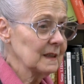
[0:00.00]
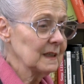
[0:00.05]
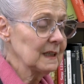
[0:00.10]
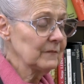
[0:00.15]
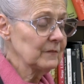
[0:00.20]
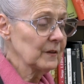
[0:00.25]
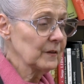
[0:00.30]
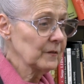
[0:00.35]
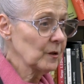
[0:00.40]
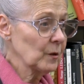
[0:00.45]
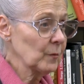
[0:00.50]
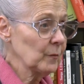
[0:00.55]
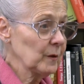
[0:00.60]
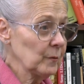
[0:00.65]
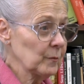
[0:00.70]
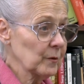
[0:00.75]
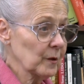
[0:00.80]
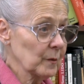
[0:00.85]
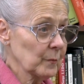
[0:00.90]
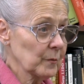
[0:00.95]
even though
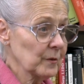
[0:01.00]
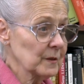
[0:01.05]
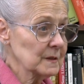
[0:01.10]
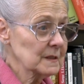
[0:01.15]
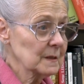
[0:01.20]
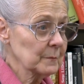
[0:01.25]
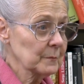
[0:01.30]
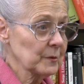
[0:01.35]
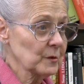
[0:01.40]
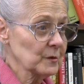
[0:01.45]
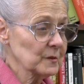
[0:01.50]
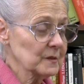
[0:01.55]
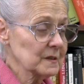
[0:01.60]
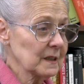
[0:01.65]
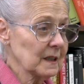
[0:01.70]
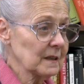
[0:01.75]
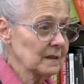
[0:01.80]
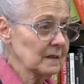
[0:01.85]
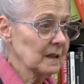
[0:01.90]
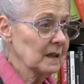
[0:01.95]
we weren't principals
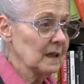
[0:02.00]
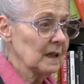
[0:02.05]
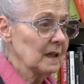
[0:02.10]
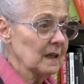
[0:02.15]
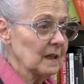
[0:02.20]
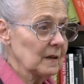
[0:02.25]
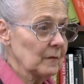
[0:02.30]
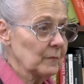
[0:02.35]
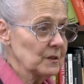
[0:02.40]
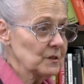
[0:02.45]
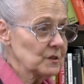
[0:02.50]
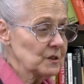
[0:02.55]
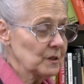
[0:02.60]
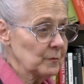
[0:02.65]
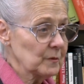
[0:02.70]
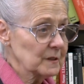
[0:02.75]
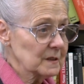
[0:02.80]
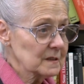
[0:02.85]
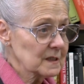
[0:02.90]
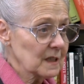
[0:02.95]
yet, when
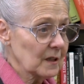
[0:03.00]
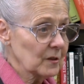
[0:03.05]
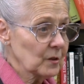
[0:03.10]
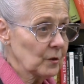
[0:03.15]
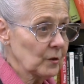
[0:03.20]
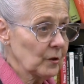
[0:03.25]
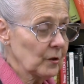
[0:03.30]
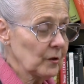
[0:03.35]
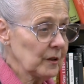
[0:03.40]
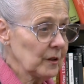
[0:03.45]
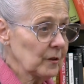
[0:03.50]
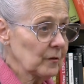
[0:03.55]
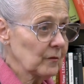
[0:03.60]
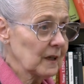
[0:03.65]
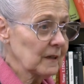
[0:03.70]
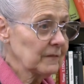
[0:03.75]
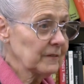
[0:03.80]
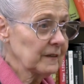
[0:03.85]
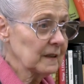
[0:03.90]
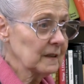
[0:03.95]
she would start
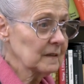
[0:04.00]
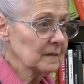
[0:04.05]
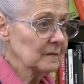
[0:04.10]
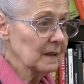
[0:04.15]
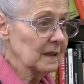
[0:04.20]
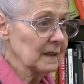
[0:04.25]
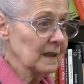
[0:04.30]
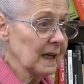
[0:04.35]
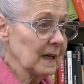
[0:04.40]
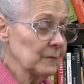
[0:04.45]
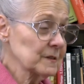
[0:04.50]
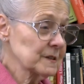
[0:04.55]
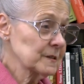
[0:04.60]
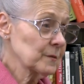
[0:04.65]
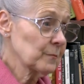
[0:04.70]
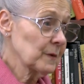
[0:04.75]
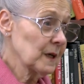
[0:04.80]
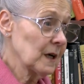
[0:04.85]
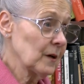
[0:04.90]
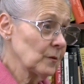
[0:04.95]
choreographing, and I was
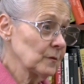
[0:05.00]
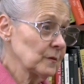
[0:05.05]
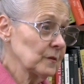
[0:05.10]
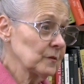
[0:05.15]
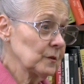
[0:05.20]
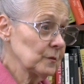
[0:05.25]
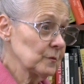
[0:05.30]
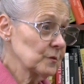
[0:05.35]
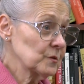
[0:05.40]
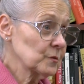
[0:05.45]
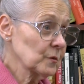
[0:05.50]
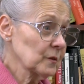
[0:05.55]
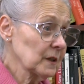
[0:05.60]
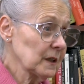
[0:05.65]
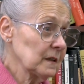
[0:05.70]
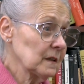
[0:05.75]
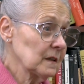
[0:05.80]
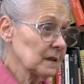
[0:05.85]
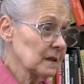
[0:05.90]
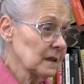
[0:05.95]
around
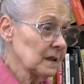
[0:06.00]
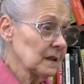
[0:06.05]
usually,